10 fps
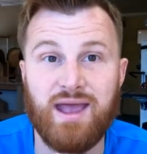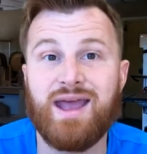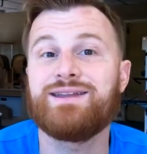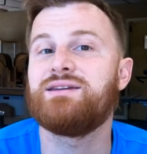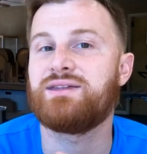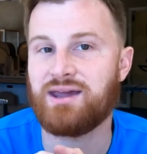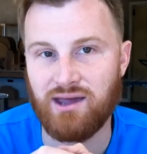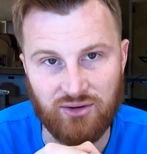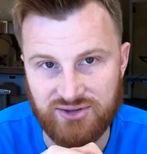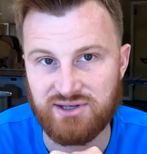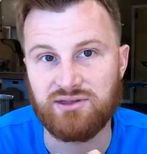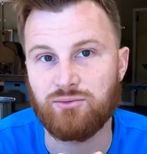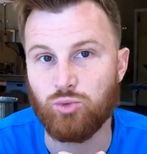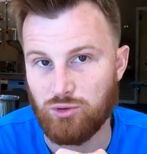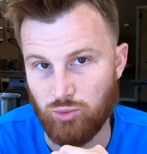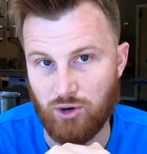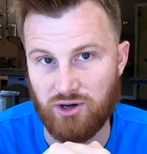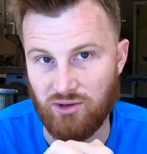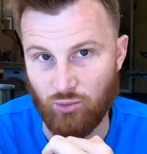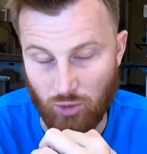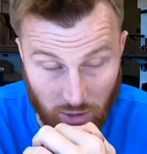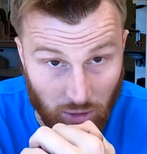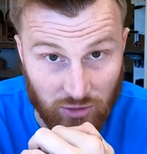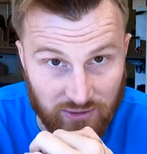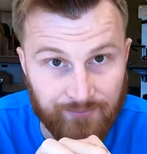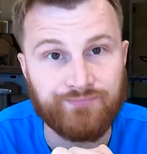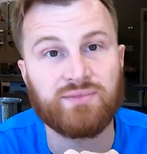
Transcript: anything else in the woodworking world.